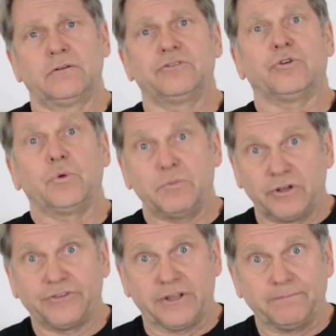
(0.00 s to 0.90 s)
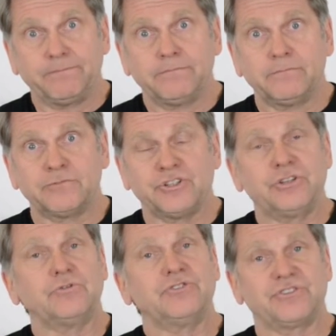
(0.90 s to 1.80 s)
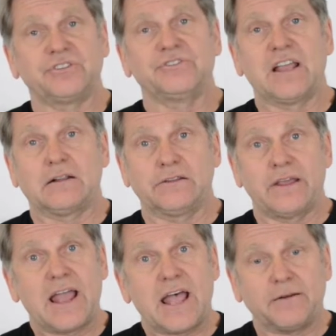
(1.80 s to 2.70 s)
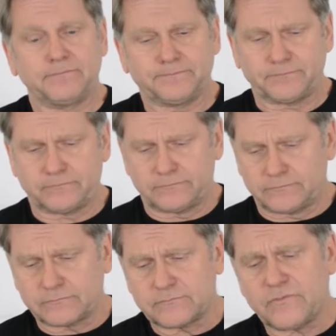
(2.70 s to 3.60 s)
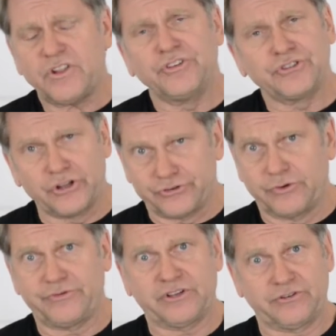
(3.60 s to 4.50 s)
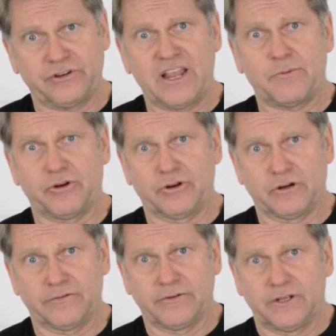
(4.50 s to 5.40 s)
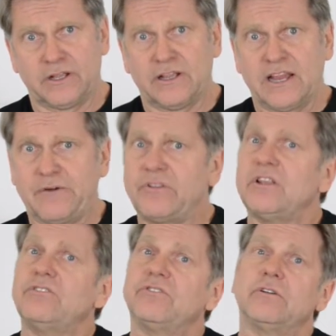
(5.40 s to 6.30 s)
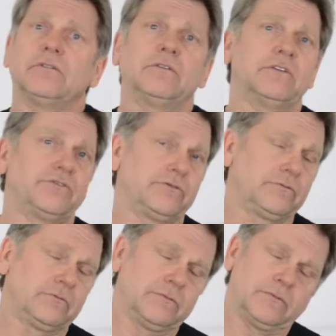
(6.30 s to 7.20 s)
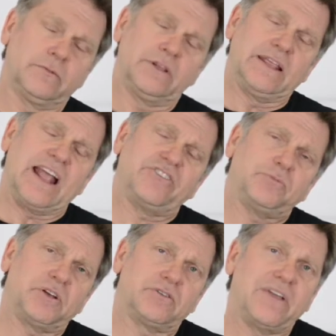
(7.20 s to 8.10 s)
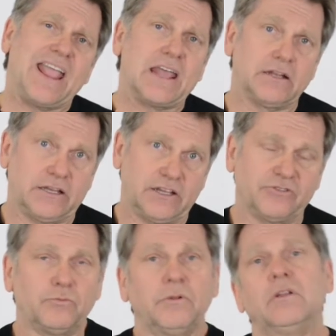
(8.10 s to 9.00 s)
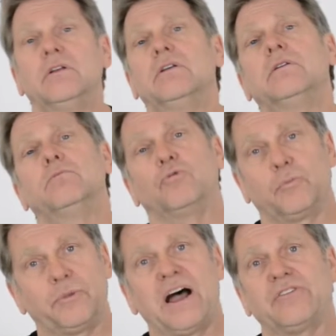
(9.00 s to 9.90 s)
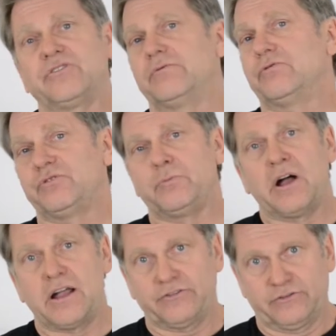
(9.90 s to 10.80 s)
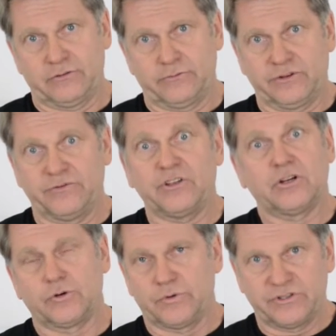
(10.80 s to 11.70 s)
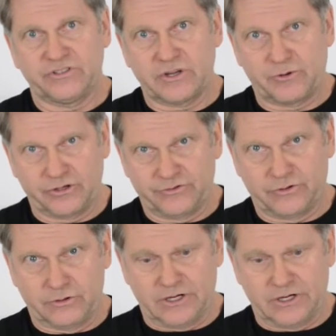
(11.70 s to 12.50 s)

So we built them to do just exactly that. This also affects your camber curve. Everything is in the aspect of handling gets more positive response with a vehicle with these upper control